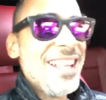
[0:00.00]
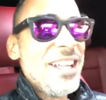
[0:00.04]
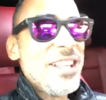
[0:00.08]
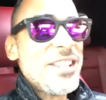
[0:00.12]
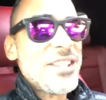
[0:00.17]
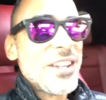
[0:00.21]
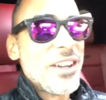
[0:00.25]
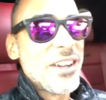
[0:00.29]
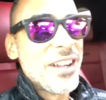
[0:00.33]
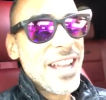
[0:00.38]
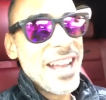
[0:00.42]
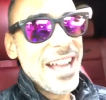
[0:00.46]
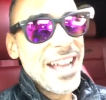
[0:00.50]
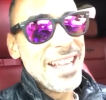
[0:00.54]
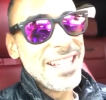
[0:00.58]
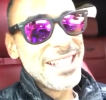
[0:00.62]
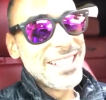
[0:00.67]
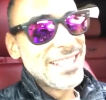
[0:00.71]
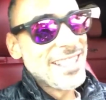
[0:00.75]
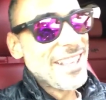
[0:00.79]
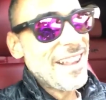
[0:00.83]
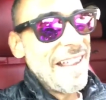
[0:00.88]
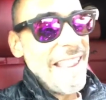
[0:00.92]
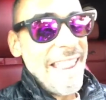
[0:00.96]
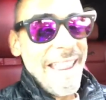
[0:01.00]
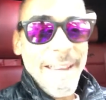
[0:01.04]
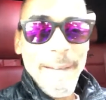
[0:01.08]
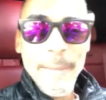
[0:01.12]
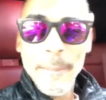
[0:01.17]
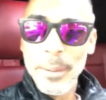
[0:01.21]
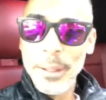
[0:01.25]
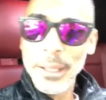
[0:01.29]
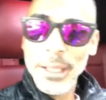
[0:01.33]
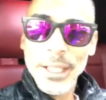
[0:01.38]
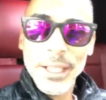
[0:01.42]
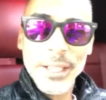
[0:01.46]
So guys,
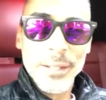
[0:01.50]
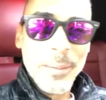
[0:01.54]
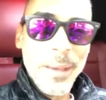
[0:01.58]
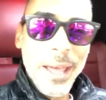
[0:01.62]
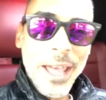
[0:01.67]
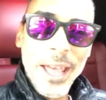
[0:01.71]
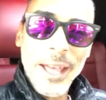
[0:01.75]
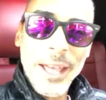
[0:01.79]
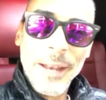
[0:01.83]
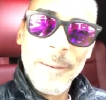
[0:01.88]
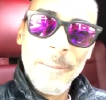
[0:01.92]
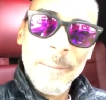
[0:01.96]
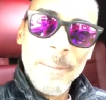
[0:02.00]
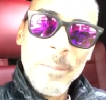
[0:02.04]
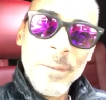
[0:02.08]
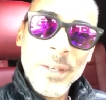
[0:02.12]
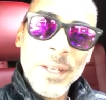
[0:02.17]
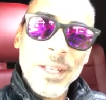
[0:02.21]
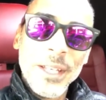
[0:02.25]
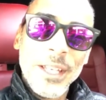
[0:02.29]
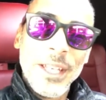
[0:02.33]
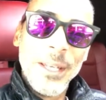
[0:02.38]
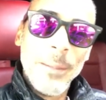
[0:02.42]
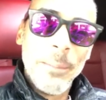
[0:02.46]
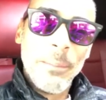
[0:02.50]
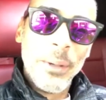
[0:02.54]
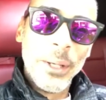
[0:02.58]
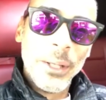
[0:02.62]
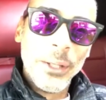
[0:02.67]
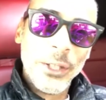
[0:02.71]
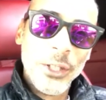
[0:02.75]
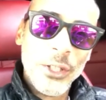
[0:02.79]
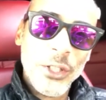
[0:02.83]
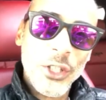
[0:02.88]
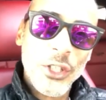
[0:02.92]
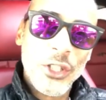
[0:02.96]
please, man, keep
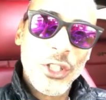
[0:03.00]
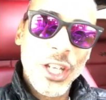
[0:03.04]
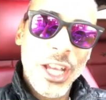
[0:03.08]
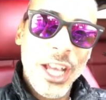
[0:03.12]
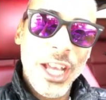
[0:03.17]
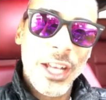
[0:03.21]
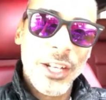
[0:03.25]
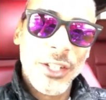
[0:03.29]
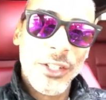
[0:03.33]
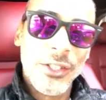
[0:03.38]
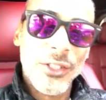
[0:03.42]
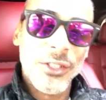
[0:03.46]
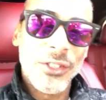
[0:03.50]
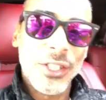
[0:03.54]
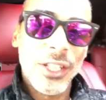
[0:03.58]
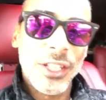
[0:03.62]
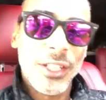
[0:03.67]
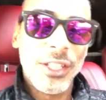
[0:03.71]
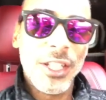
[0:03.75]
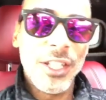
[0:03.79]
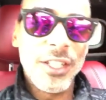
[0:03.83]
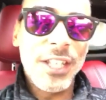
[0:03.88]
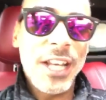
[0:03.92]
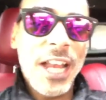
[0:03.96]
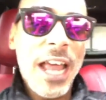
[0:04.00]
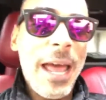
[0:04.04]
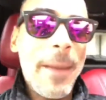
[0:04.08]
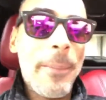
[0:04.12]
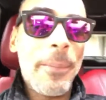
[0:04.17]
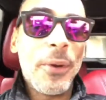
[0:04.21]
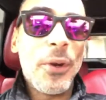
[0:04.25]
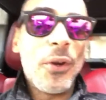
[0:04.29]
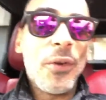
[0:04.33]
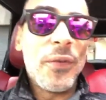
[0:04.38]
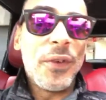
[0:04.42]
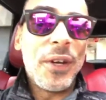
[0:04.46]
building your channels. It doesn't
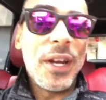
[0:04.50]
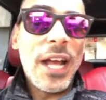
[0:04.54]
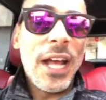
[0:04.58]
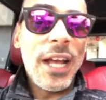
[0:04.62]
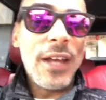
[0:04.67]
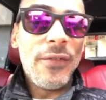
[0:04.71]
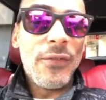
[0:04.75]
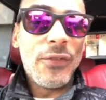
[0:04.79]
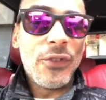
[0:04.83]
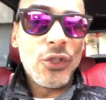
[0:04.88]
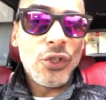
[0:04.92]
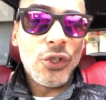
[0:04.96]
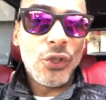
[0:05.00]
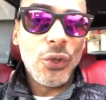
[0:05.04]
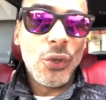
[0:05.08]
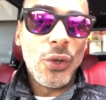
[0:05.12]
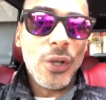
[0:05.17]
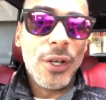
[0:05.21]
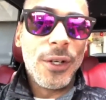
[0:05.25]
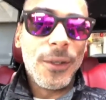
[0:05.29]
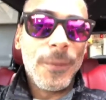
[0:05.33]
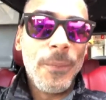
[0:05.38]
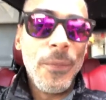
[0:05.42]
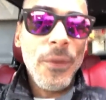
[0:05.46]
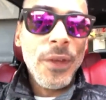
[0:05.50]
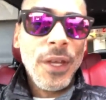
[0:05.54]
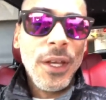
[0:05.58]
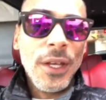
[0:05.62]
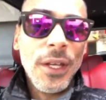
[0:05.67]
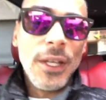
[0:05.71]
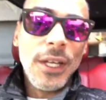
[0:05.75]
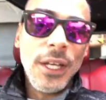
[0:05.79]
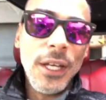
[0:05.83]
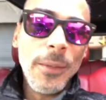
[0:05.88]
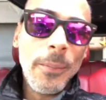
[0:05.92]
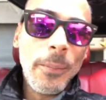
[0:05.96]
happen overnight, for sure.
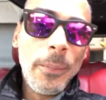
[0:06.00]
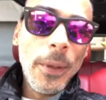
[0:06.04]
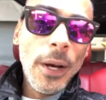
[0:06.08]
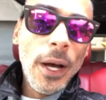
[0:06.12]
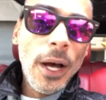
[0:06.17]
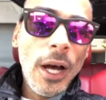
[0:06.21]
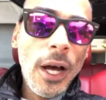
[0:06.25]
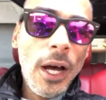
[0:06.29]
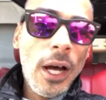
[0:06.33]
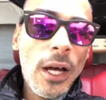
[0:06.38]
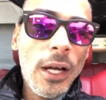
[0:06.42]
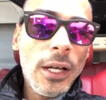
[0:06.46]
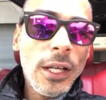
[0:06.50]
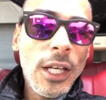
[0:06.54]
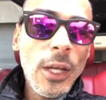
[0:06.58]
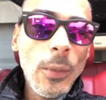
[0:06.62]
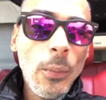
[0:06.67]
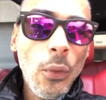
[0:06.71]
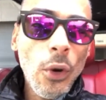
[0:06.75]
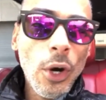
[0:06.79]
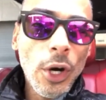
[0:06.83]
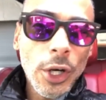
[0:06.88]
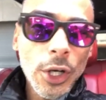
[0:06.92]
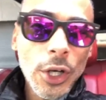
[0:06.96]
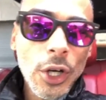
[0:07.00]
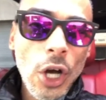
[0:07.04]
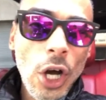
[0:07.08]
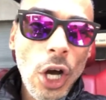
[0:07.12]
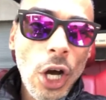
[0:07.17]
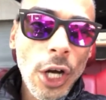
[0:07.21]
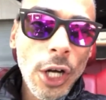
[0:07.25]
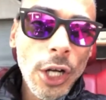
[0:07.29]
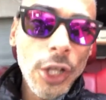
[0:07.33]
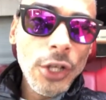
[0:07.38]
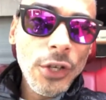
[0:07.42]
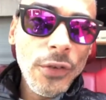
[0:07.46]
Keep working
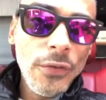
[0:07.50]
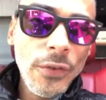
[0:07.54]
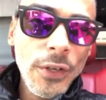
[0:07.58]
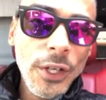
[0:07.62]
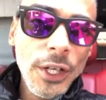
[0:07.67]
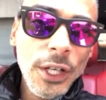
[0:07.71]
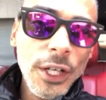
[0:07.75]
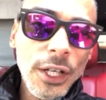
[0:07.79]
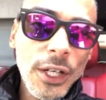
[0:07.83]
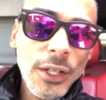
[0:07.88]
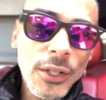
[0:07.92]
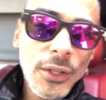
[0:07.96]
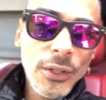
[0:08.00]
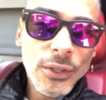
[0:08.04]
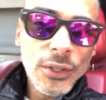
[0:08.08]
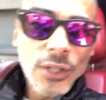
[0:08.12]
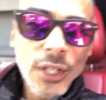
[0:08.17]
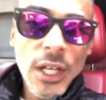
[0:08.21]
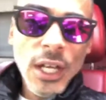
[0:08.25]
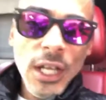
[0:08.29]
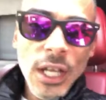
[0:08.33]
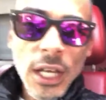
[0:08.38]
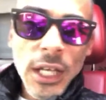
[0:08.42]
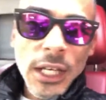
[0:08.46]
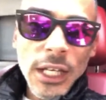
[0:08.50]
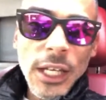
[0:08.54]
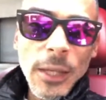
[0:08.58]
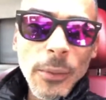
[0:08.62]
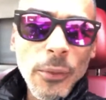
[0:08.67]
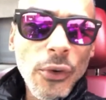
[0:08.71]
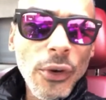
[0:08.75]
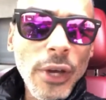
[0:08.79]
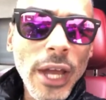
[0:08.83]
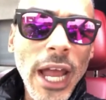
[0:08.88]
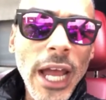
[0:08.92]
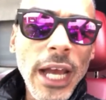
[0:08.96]
hard on your videos. Keep
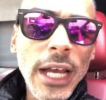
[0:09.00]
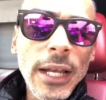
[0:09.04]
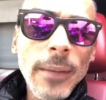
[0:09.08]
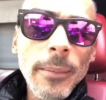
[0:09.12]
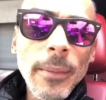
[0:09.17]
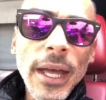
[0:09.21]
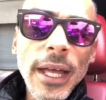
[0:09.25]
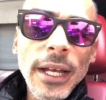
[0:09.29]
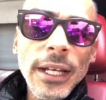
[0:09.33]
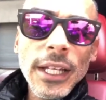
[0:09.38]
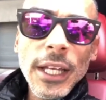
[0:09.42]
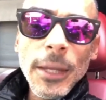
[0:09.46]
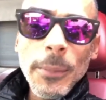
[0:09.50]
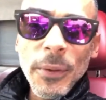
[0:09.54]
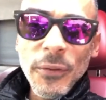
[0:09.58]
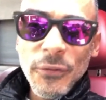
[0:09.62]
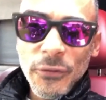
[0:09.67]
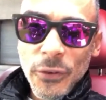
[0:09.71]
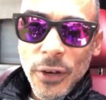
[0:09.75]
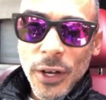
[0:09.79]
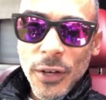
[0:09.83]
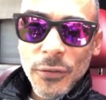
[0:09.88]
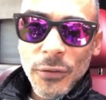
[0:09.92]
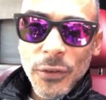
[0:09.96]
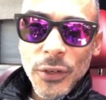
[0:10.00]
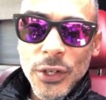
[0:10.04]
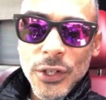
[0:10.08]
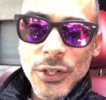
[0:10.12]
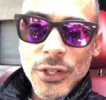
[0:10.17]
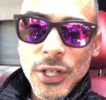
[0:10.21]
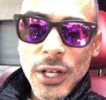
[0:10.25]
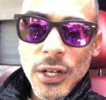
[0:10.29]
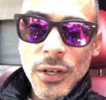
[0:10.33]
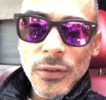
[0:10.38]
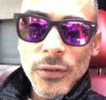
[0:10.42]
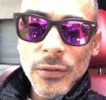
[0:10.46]
creating, man. Keep it fun for
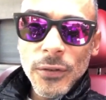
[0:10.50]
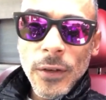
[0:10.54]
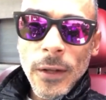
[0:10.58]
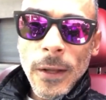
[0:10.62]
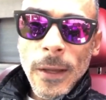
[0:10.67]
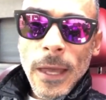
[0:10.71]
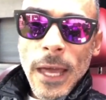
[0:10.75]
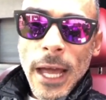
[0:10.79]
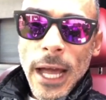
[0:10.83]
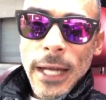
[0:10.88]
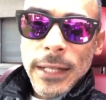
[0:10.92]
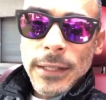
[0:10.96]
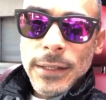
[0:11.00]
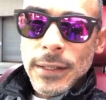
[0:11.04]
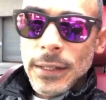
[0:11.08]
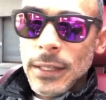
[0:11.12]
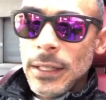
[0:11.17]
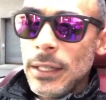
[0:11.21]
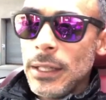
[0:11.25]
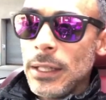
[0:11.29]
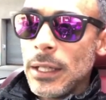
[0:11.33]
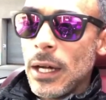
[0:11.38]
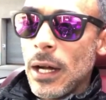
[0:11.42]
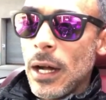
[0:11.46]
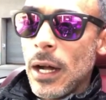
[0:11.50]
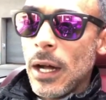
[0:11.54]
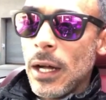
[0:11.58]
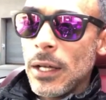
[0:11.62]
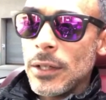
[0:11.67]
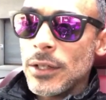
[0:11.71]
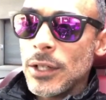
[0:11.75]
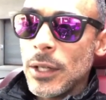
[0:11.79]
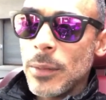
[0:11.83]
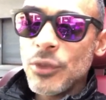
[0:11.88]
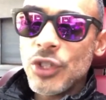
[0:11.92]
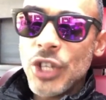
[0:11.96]
yourself. I see
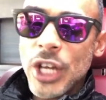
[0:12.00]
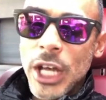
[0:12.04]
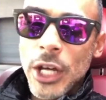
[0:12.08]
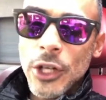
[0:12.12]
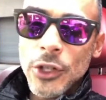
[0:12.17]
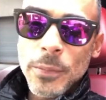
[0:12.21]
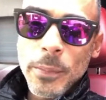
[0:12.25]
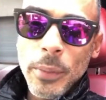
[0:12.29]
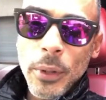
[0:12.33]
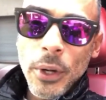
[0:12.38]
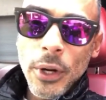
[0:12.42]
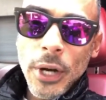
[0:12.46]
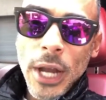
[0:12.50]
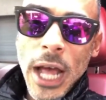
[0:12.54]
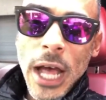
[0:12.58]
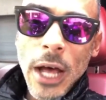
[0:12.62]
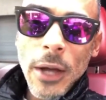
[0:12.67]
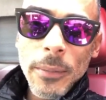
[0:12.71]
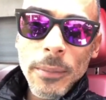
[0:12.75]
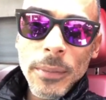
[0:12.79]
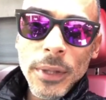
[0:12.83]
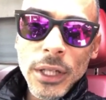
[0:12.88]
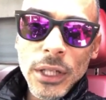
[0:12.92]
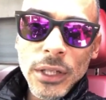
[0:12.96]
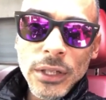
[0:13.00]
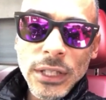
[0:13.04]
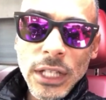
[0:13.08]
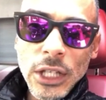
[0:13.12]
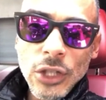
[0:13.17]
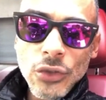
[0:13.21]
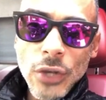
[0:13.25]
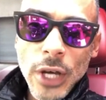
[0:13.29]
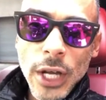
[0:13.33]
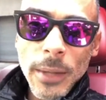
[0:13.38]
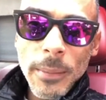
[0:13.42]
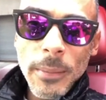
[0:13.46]
some channels burn out because they
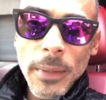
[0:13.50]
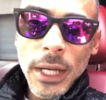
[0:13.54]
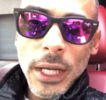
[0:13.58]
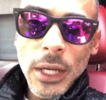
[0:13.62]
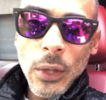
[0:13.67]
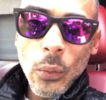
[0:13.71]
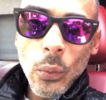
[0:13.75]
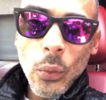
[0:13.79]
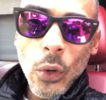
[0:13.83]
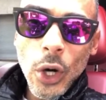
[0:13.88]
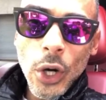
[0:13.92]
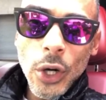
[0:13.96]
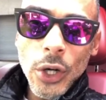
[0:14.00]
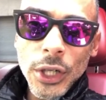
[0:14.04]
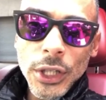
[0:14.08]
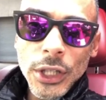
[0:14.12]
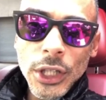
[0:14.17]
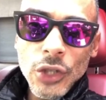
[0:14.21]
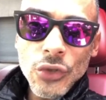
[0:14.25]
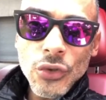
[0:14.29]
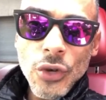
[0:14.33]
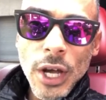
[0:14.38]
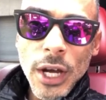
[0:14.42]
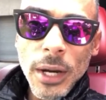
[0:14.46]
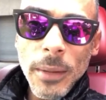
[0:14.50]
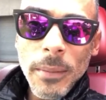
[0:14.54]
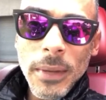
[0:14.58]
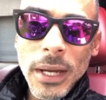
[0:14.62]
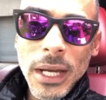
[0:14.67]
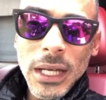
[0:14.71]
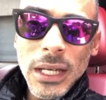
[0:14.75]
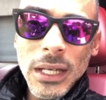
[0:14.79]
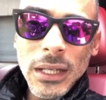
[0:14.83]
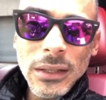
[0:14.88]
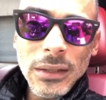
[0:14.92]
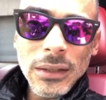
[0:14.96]
try to make it work and they try to
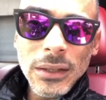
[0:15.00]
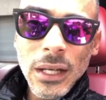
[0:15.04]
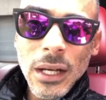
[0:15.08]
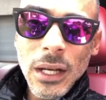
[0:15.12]
make it